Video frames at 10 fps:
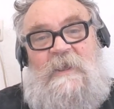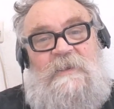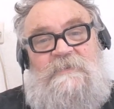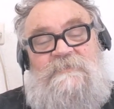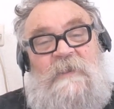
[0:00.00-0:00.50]

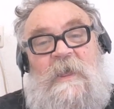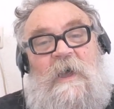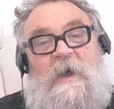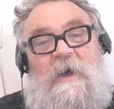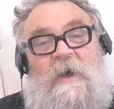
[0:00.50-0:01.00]
And
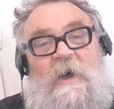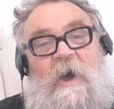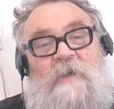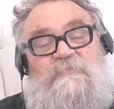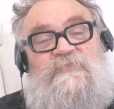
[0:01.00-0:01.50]
uh,
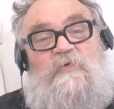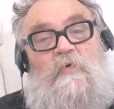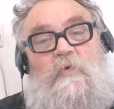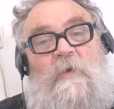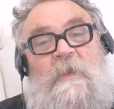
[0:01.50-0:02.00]
I'm
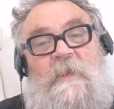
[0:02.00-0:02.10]
sure